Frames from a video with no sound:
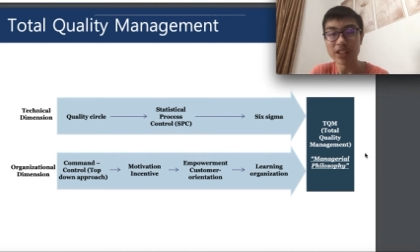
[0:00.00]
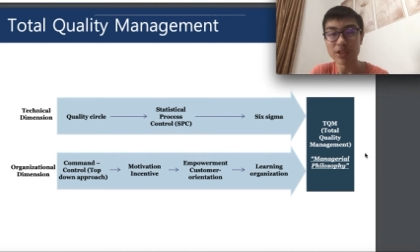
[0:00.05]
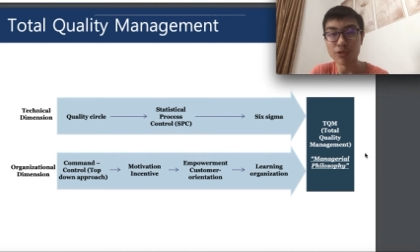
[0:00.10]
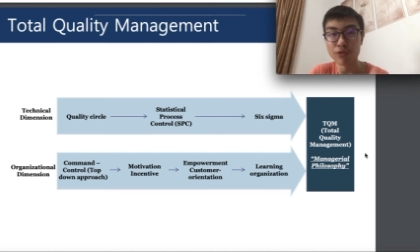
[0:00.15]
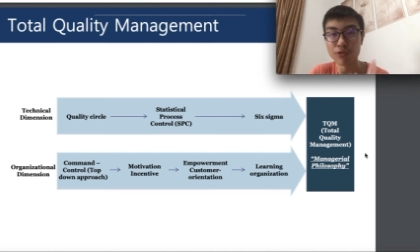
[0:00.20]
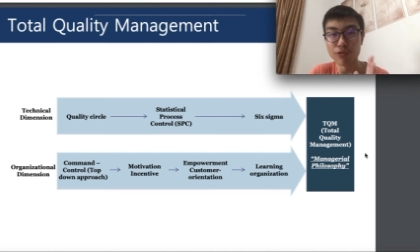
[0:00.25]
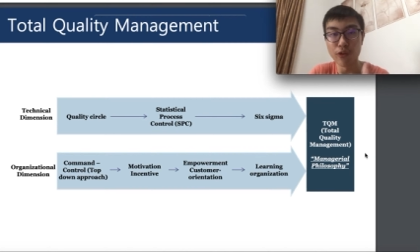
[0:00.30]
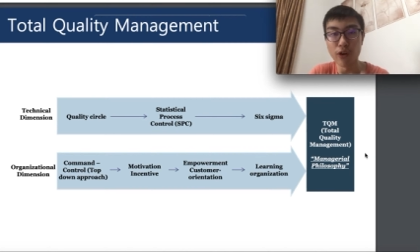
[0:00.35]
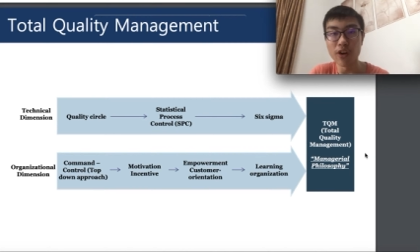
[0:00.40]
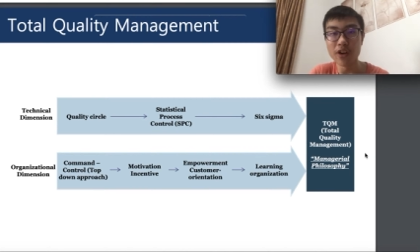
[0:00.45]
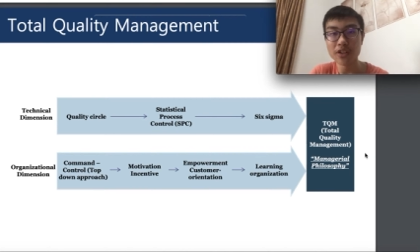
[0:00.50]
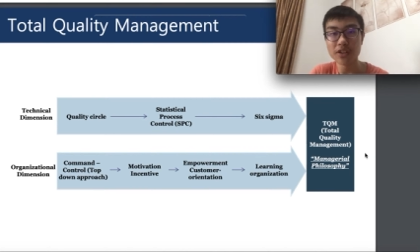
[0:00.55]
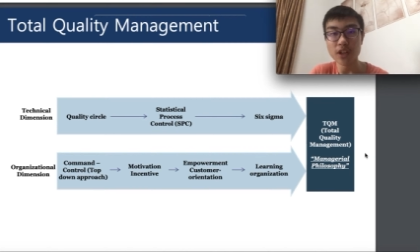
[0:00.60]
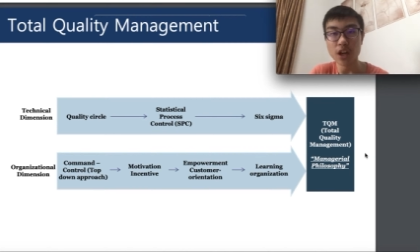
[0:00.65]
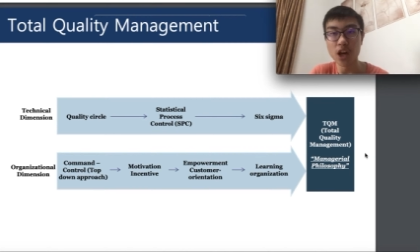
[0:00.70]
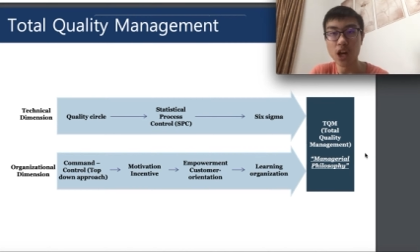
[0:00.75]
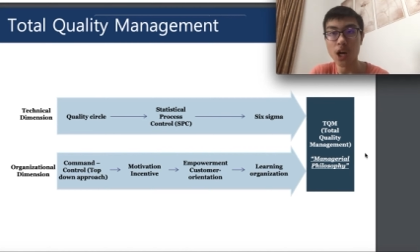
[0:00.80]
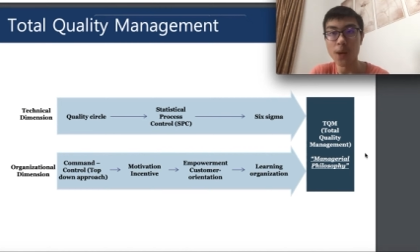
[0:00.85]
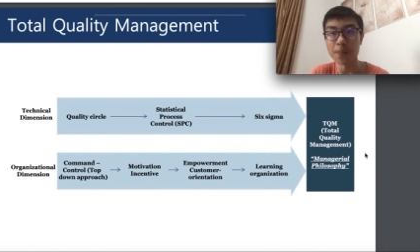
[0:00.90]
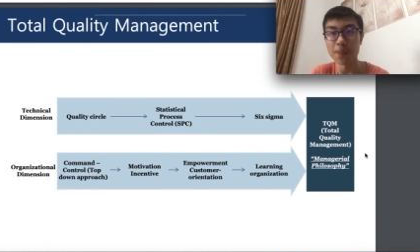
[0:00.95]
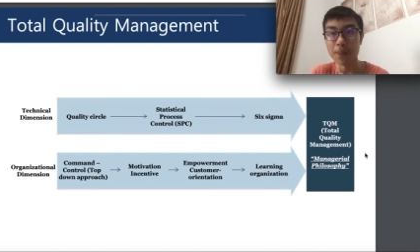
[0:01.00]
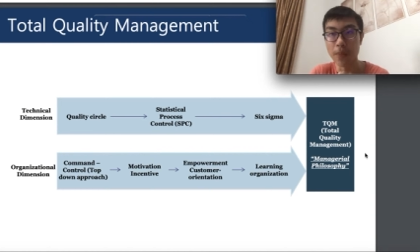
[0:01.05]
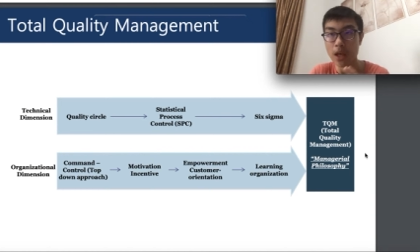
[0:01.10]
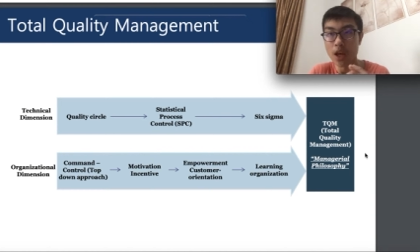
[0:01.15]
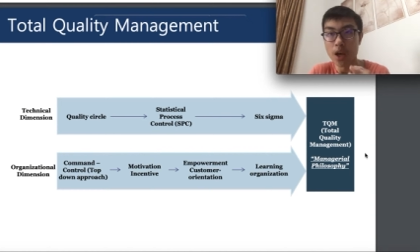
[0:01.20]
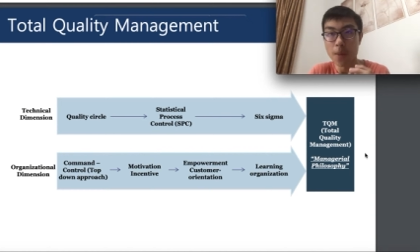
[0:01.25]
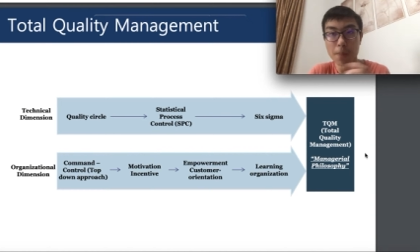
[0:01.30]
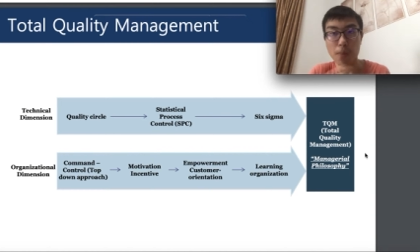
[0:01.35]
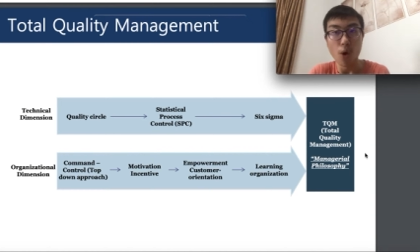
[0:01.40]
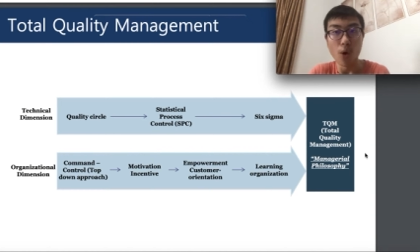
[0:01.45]
first um,
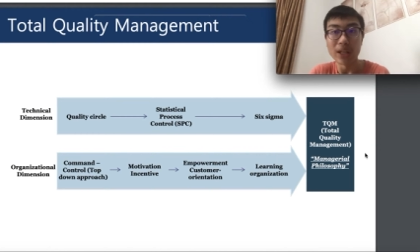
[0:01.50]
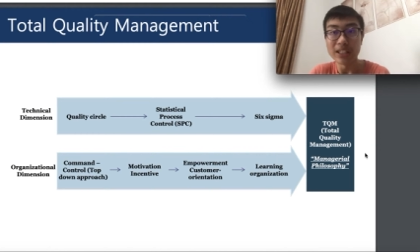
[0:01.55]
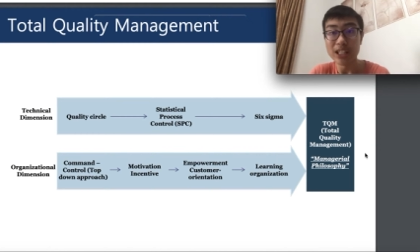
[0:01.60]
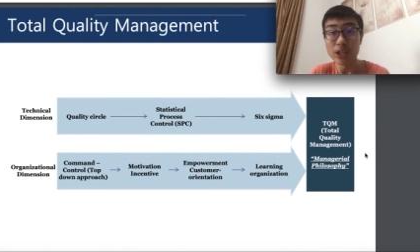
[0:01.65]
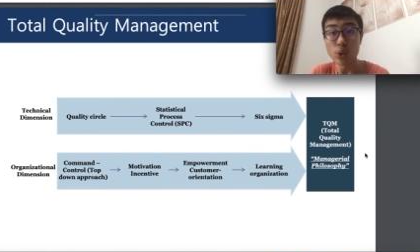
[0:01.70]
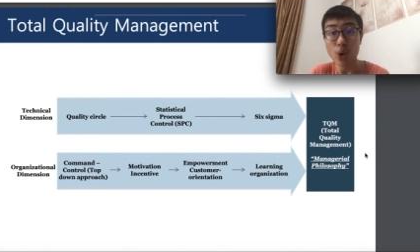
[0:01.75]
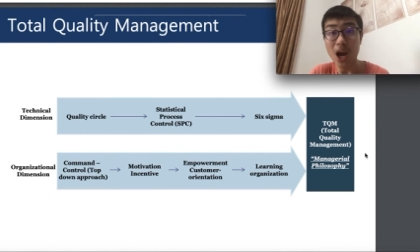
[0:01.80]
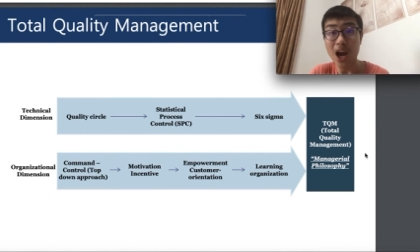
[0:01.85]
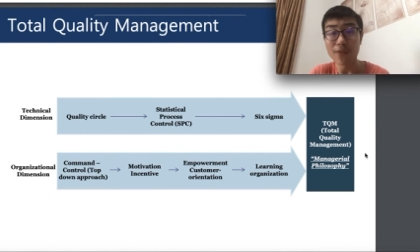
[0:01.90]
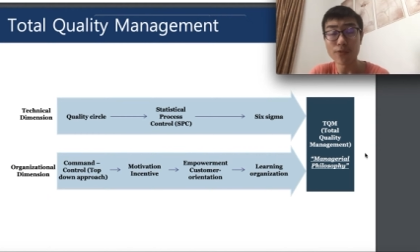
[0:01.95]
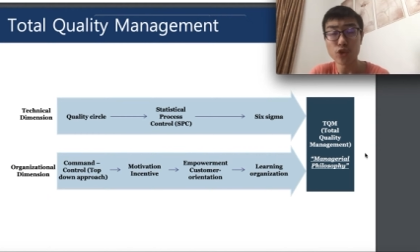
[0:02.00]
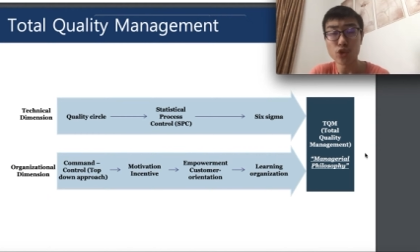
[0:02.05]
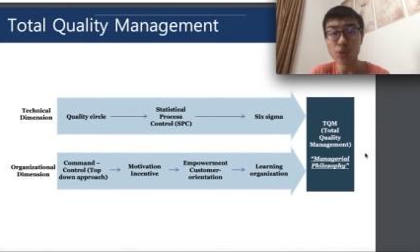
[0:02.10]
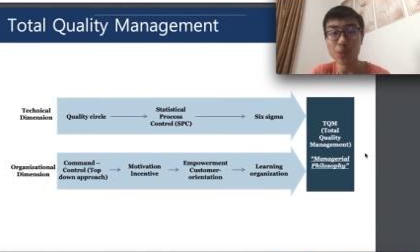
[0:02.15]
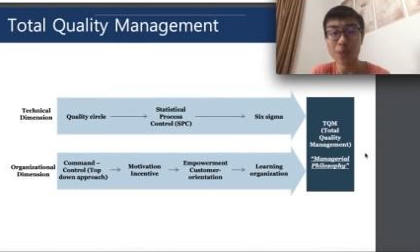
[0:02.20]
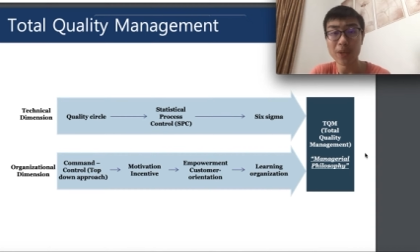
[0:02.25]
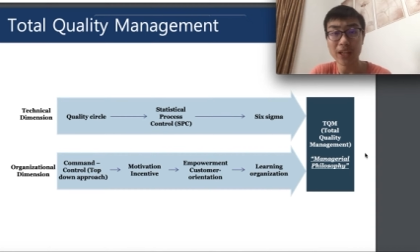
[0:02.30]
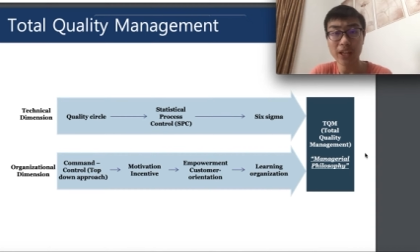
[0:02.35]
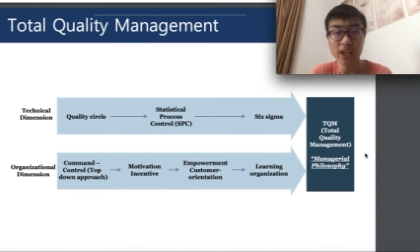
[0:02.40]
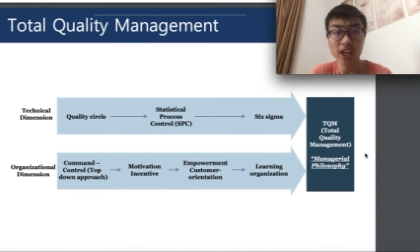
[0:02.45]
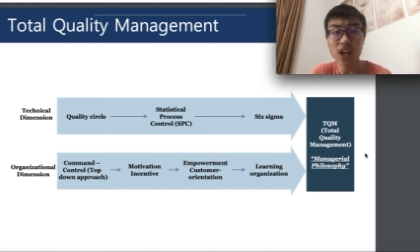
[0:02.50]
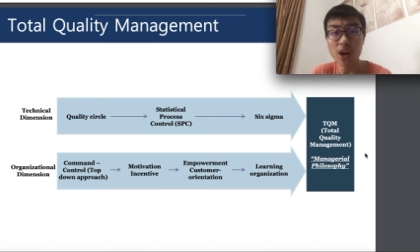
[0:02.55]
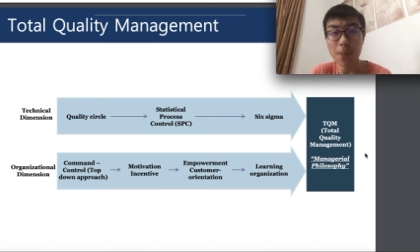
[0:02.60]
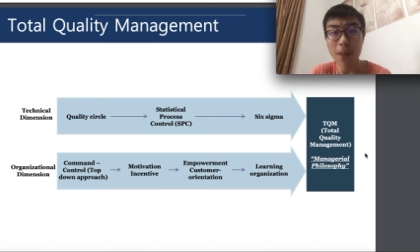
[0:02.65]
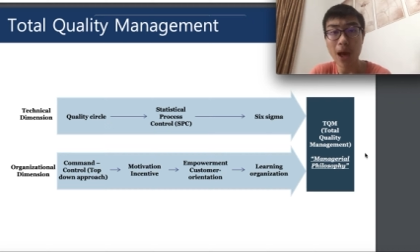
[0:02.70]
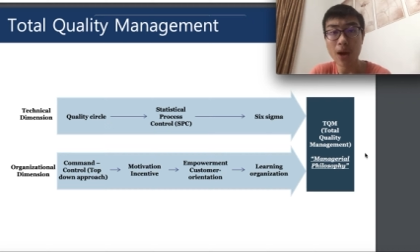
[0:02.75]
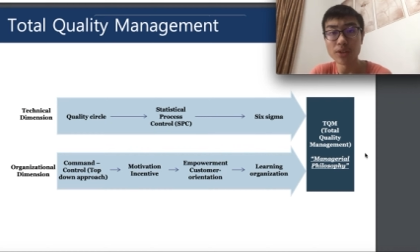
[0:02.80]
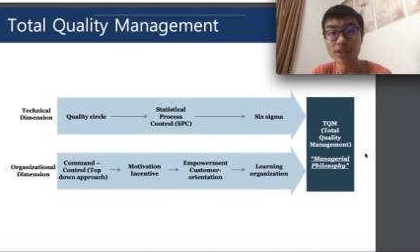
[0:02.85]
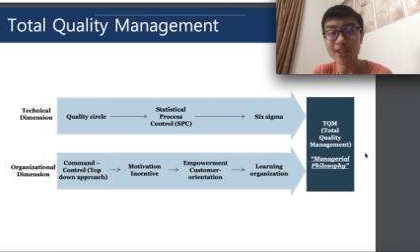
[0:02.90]
point that you have to be clear about.